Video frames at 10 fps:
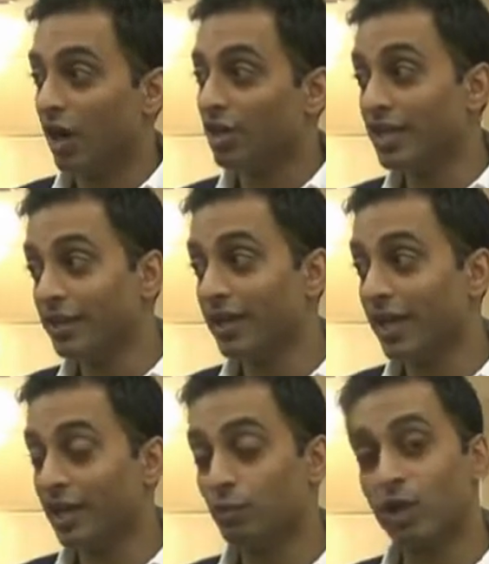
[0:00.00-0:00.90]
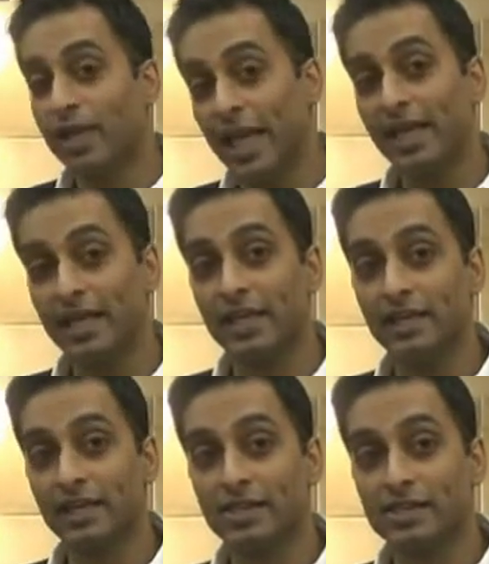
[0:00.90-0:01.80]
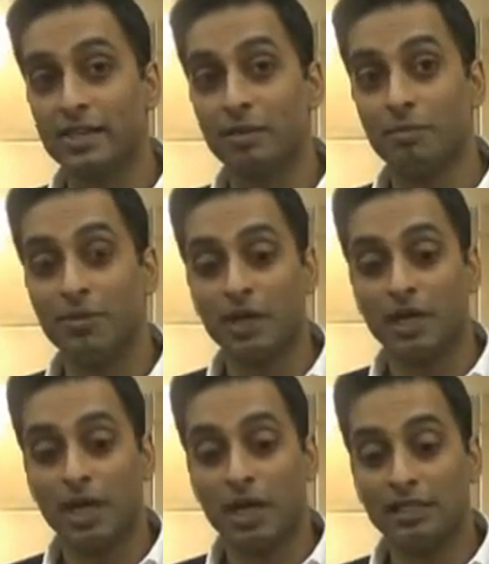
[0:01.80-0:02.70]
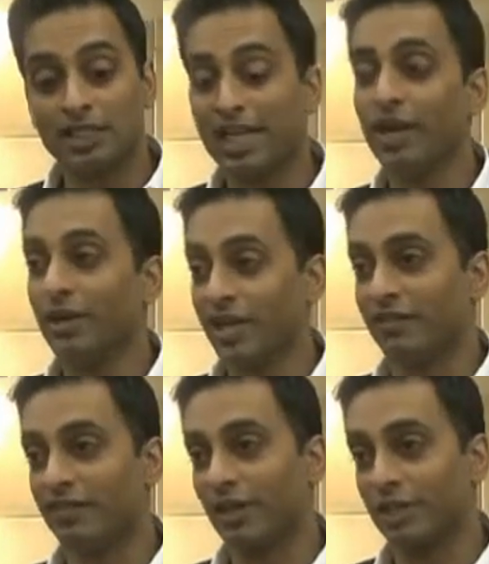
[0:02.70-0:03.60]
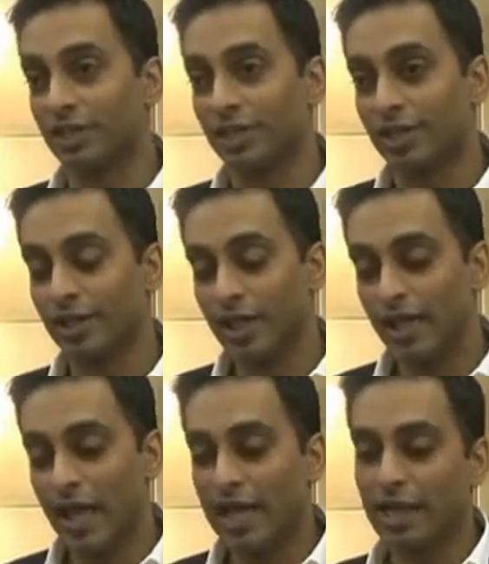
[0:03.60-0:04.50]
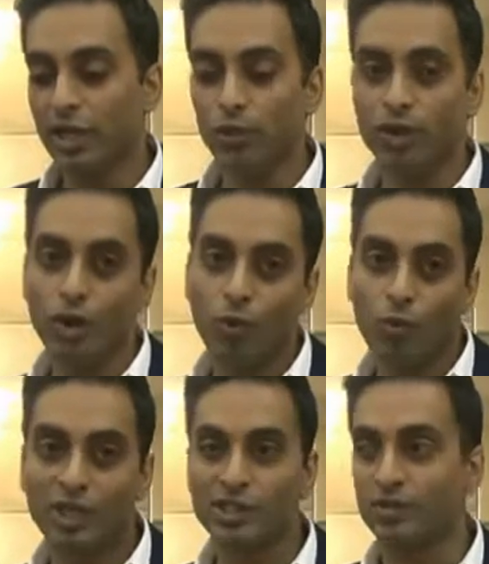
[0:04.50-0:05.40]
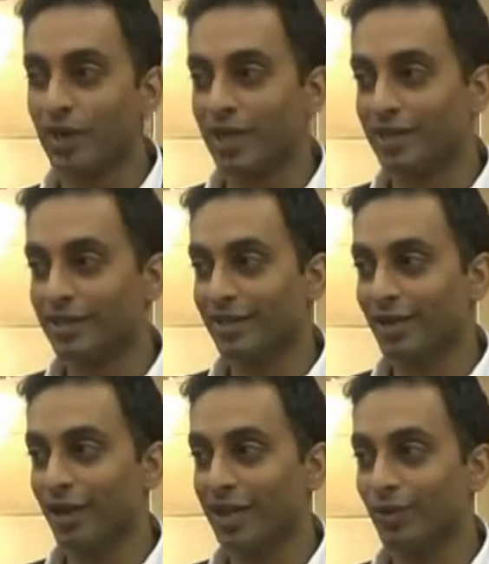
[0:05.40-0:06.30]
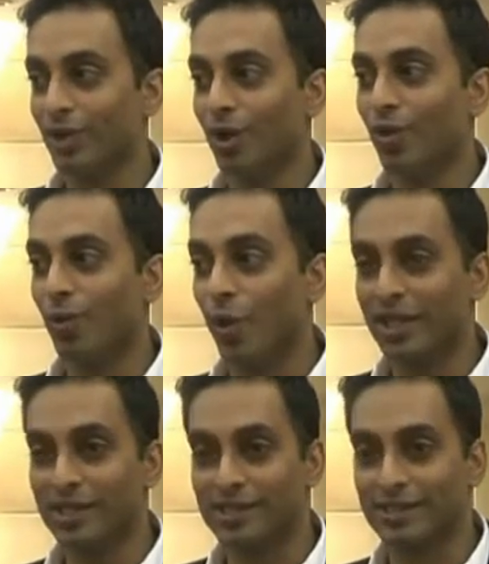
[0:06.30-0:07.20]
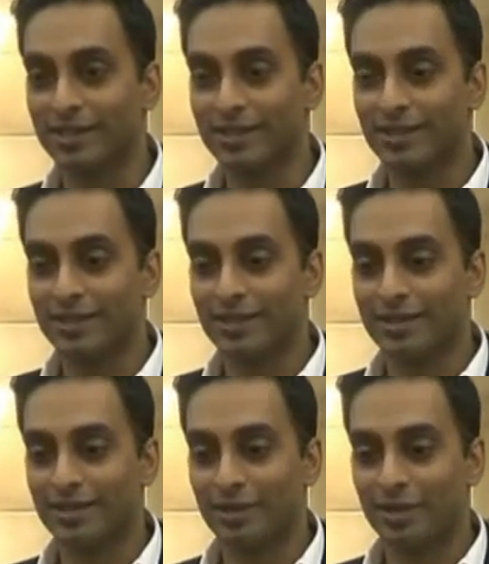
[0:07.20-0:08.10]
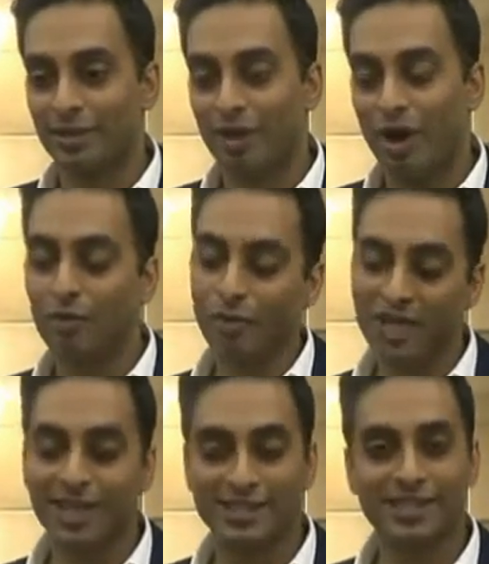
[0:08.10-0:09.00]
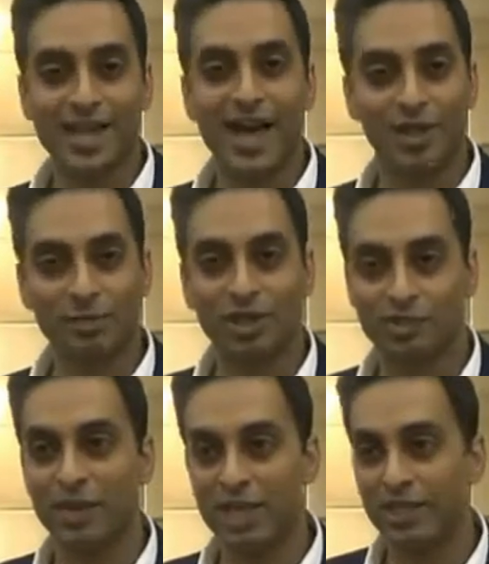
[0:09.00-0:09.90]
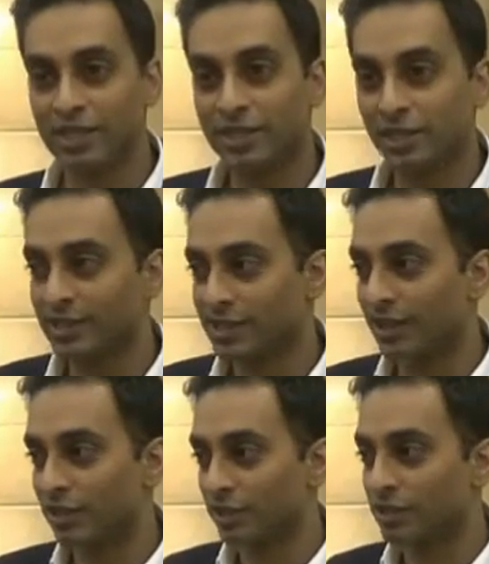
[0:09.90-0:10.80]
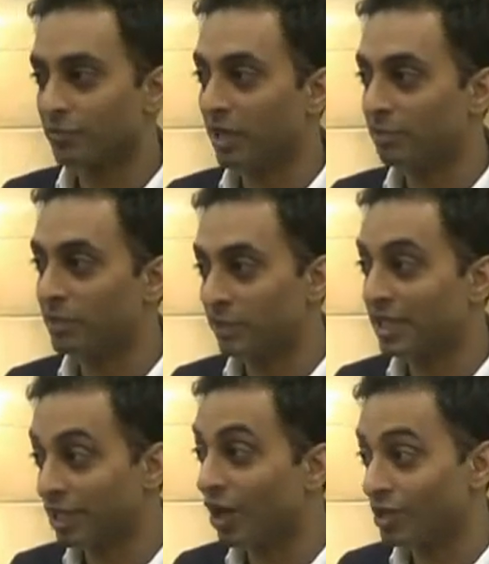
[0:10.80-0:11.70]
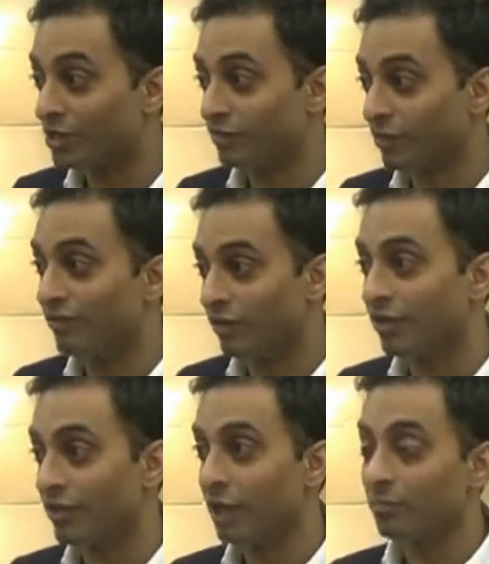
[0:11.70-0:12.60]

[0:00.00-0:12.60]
On the other hand, we're gaining some sharing of culture. And I don't know what's right. I don't know what is... On one hand, it's sad because many indigenous cultures might be being lost forever.